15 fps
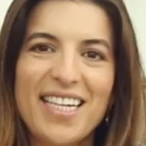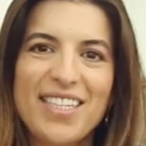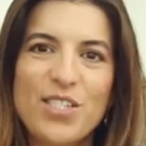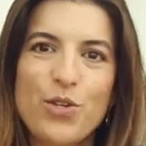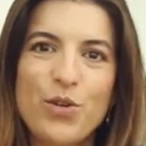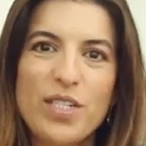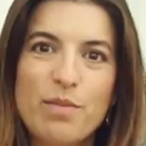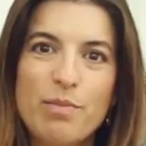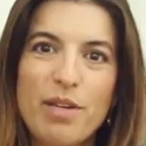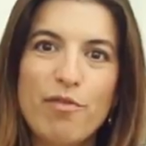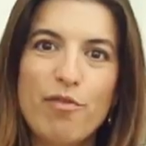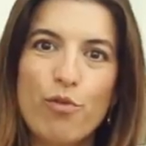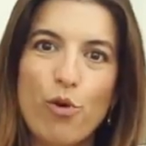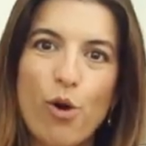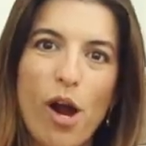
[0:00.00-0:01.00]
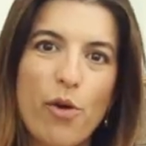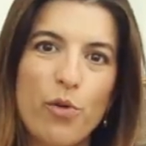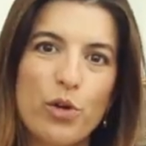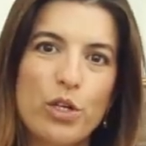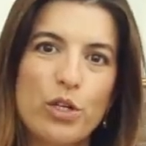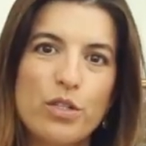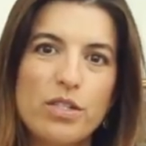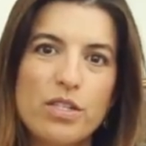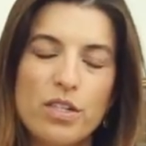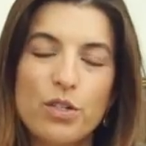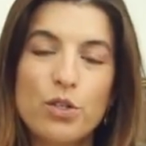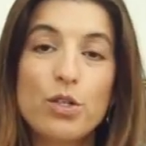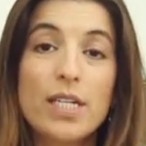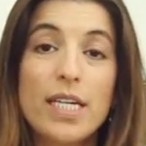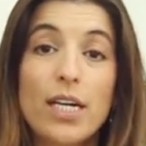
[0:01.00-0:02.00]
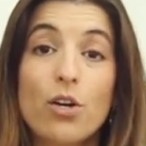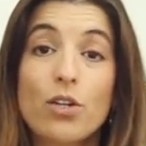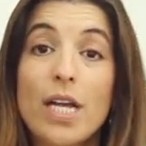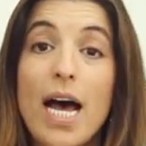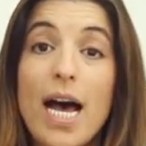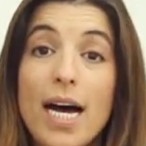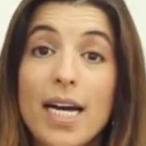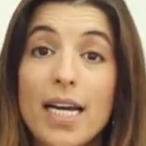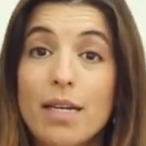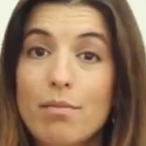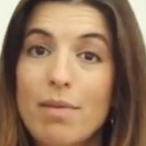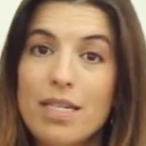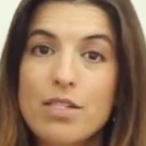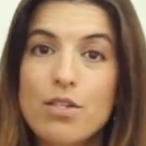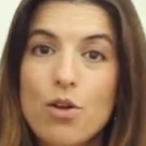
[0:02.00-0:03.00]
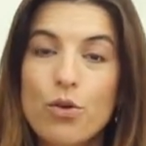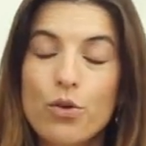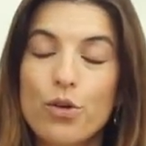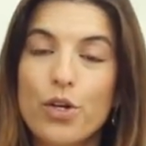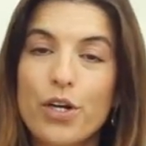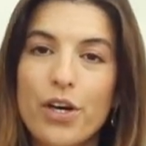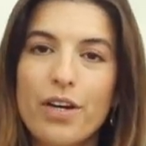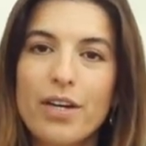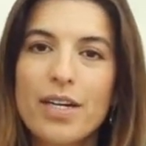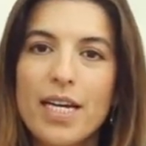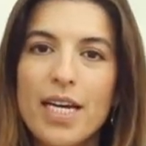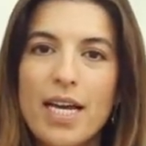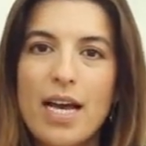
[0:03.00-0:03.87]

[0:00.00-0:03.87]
So it's been 4 hours cooking on high in my slow cooker.